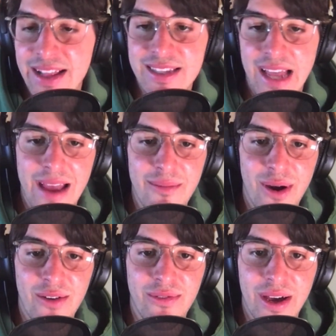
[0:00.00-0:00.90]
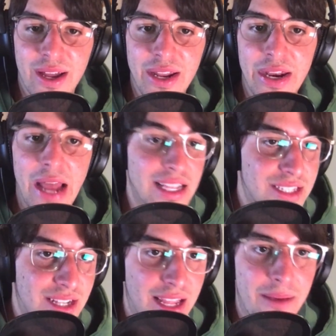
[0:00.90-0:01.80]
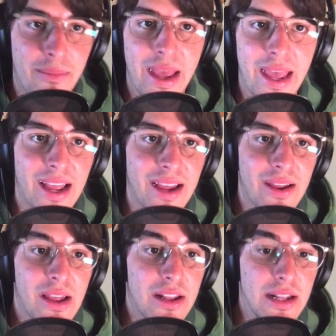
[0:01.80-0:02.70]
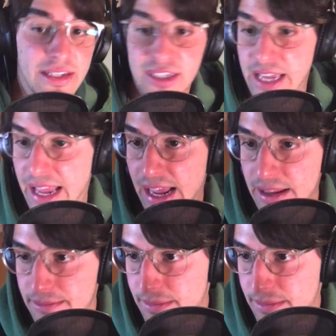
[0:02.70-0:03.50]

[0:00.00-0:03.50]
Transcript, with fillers: time of not sleeping, seeing